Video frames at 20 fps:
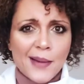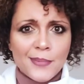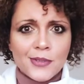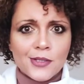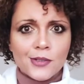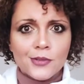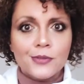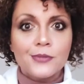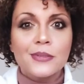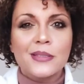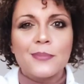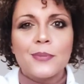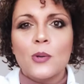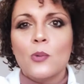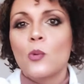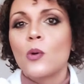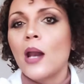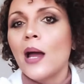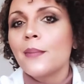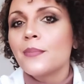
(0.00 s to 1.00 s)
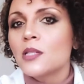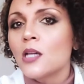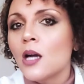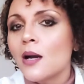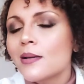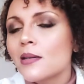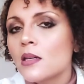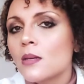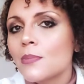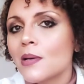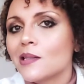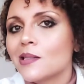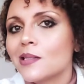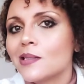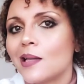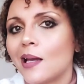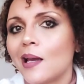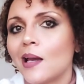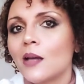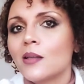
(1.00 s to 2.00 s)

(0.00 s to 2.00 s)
absolutely. But what I'm talking about today